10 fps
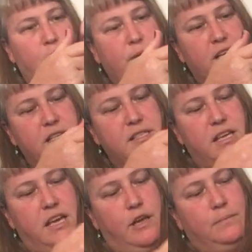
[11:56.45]
But let's
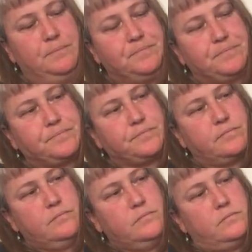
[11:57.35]
see.
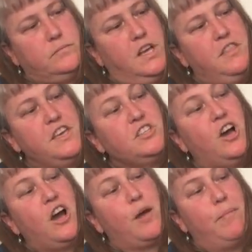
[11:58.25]
These
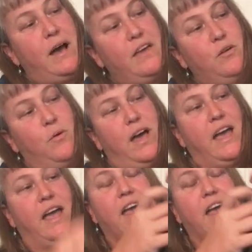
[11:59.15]
are, by the way,